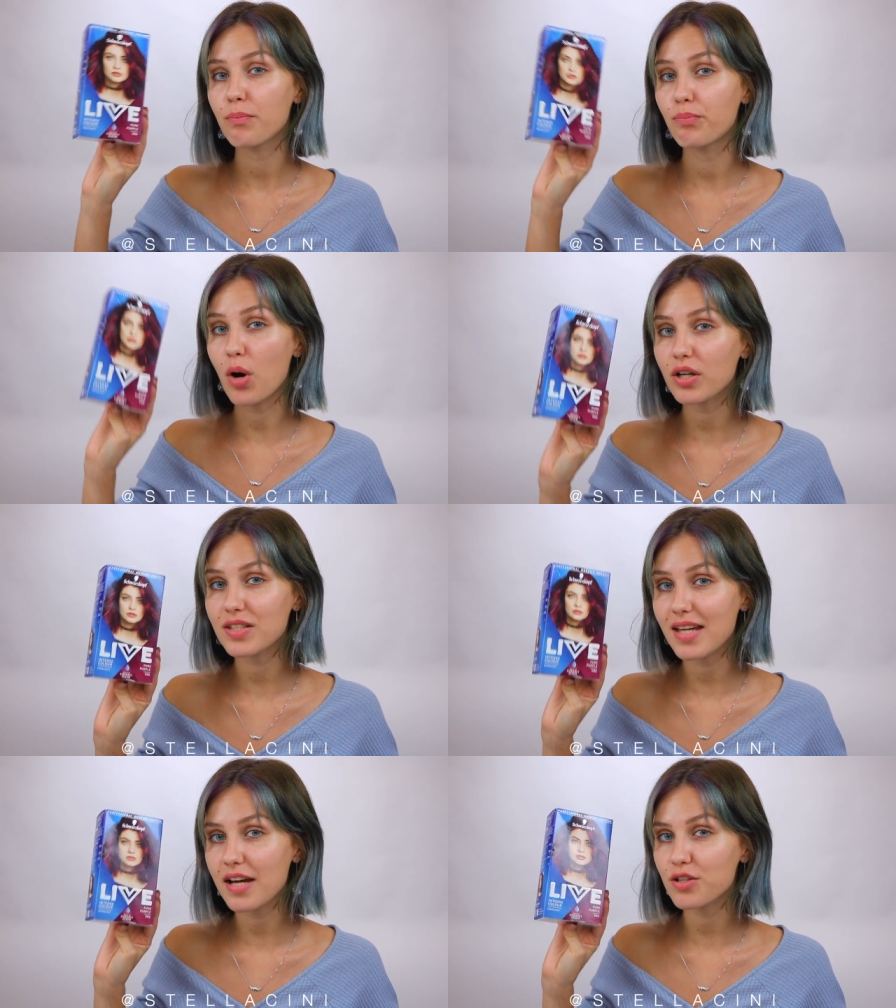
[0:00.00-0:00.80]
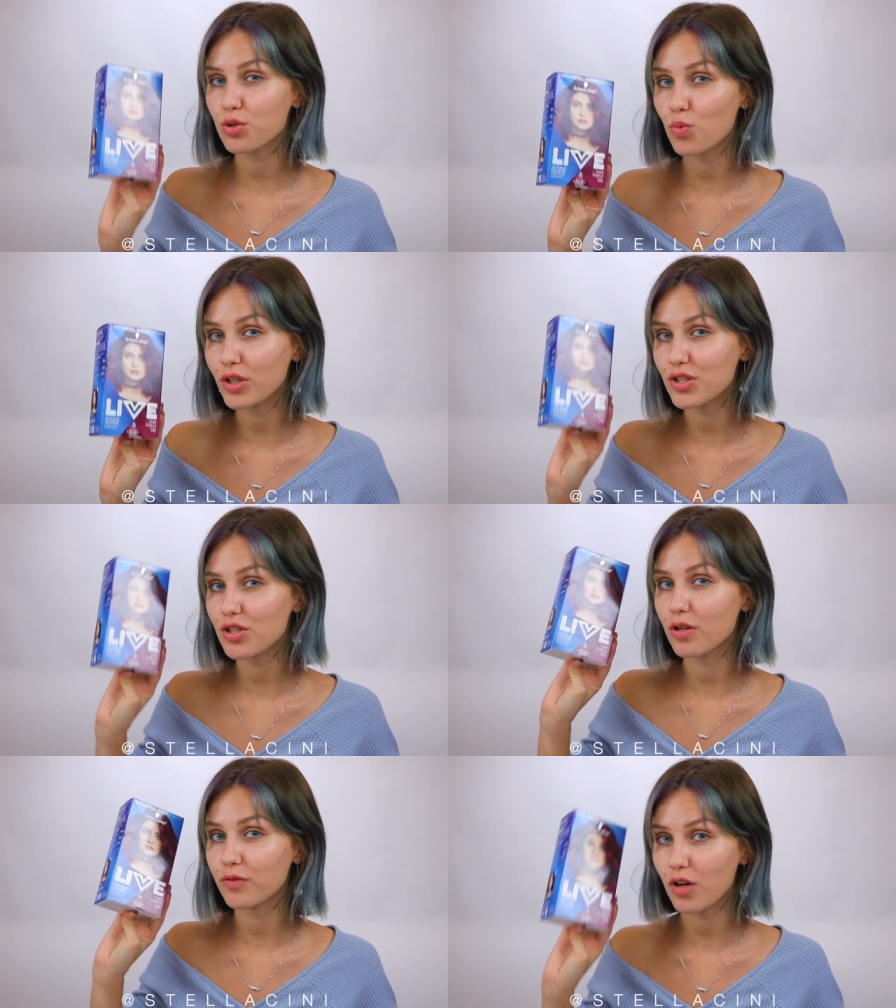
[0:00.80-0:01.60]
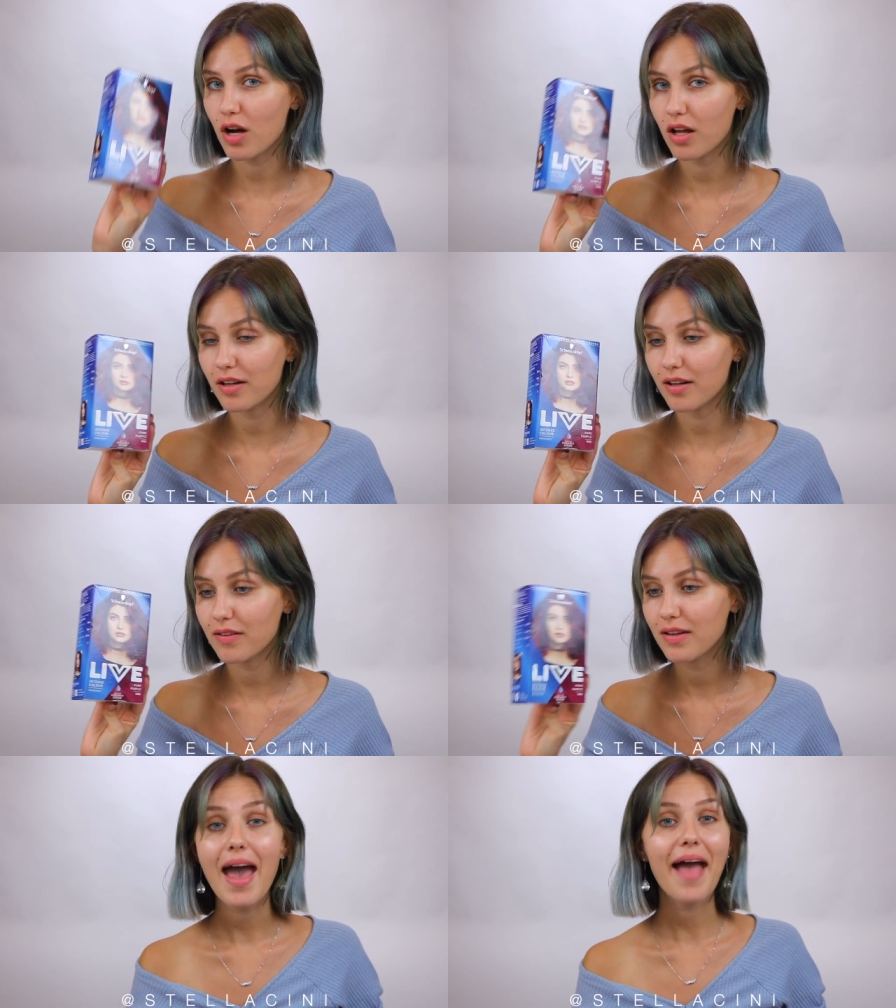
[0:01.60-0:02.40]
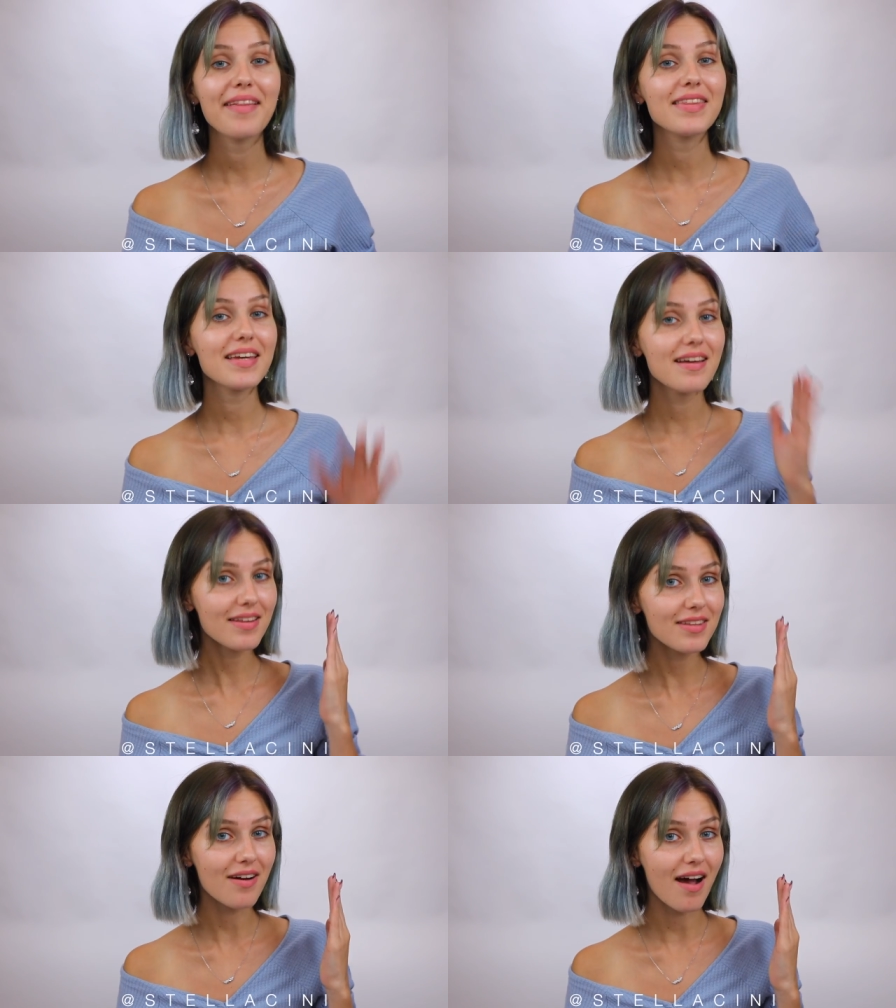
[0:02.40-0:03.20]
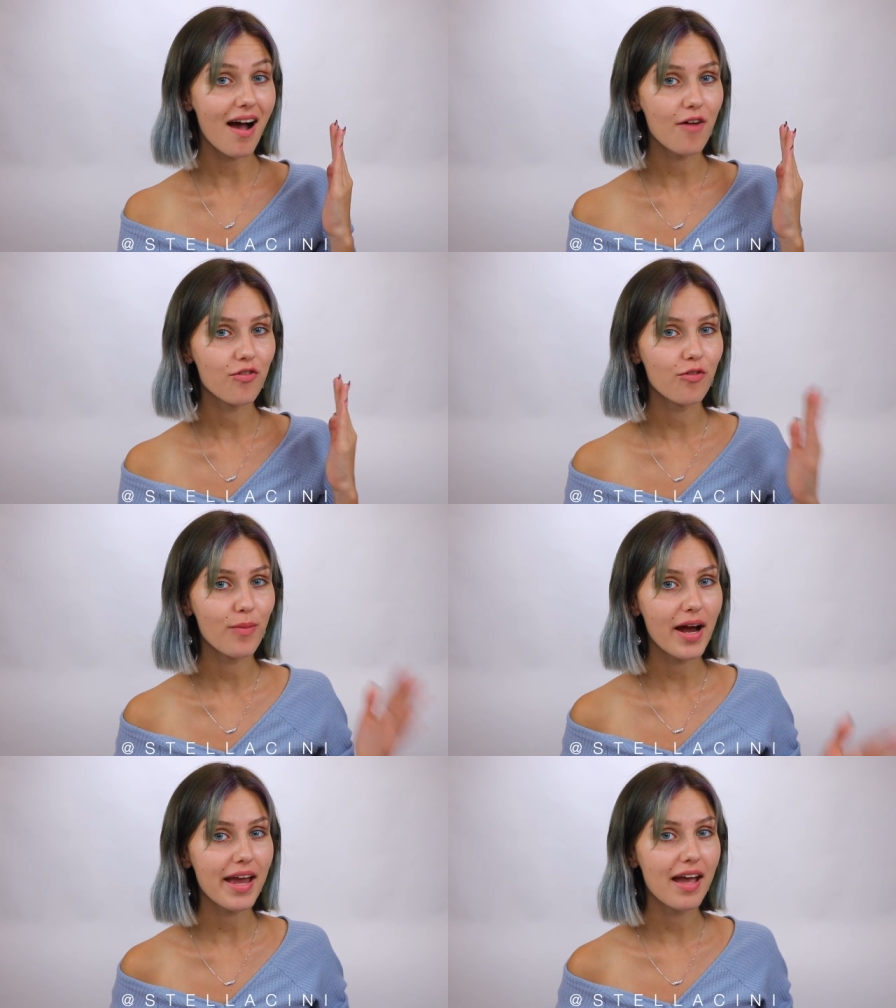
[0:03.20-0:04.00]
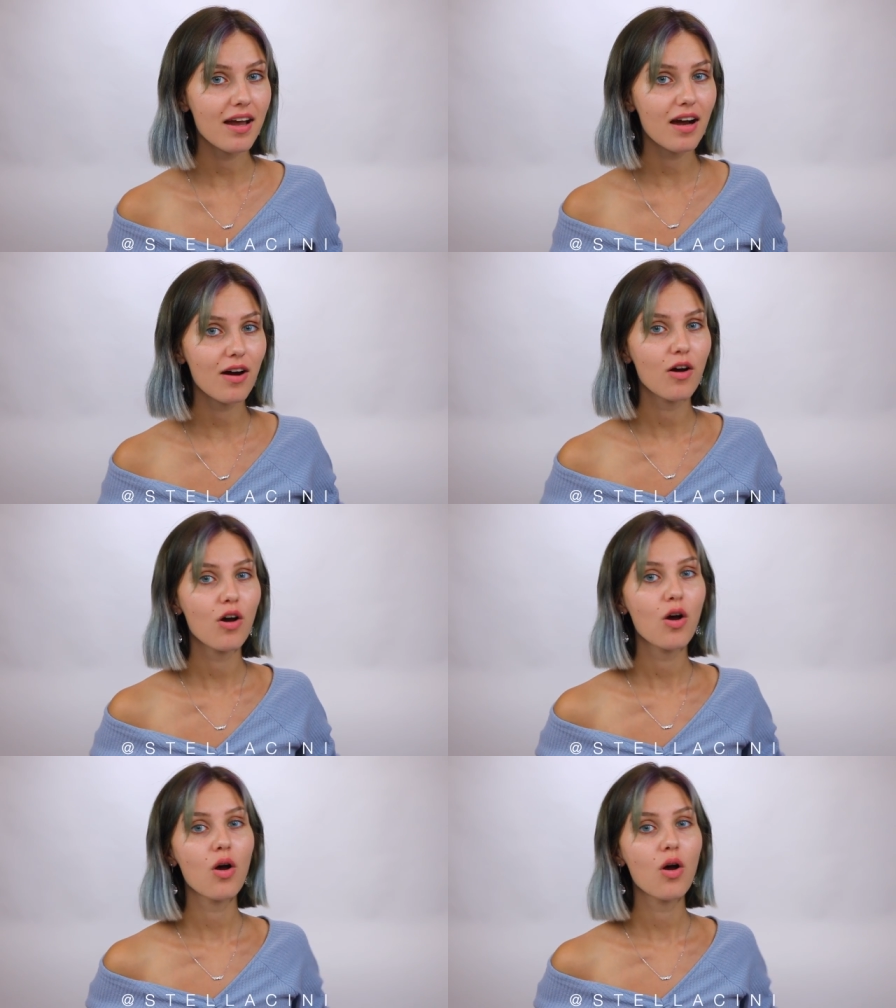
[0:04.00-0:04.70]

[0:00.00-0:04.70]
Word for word: box dye Schwarzkopf color and the other half of my hair